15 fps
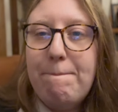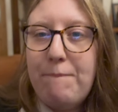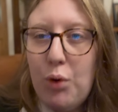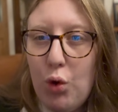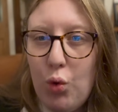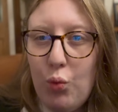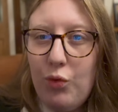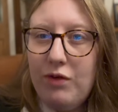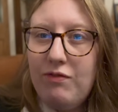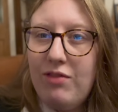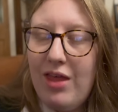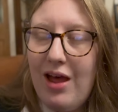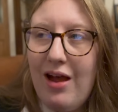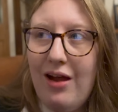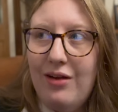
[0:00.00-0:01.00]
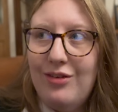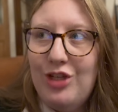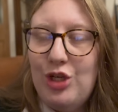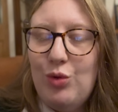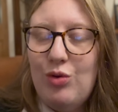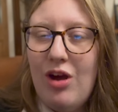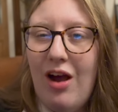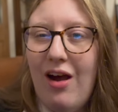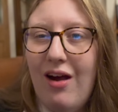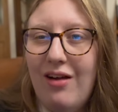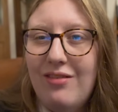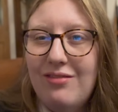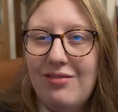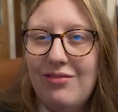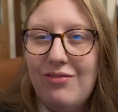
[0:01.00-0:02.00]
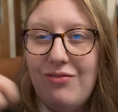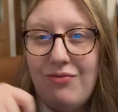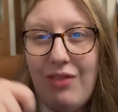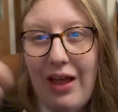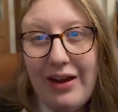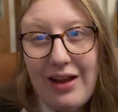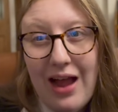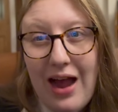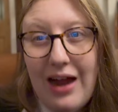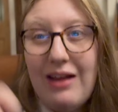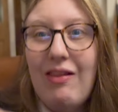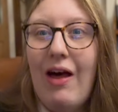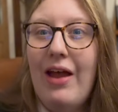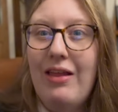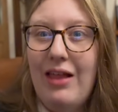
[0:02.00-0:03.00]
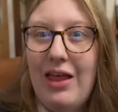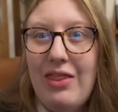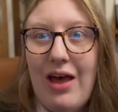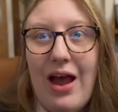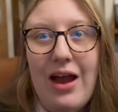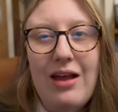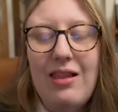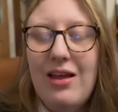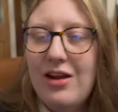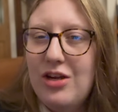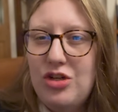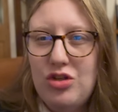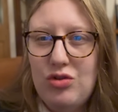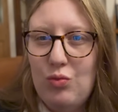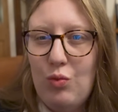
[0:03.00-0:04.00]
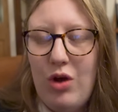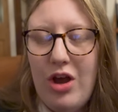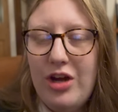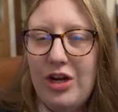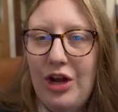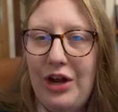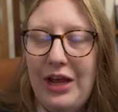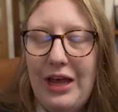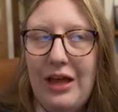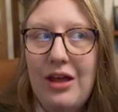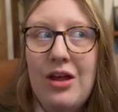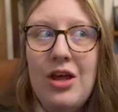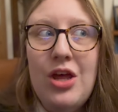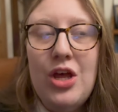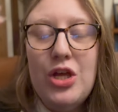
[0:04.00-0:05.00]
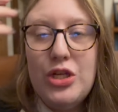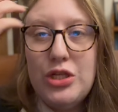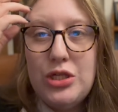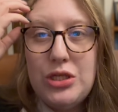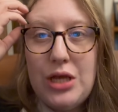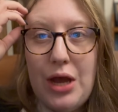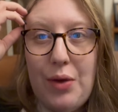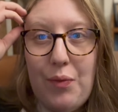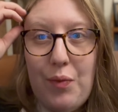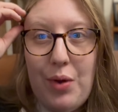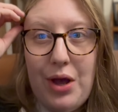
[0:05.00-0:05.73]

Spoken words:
But with that, you can't like highlight, like the highlighter doesn't work on it. So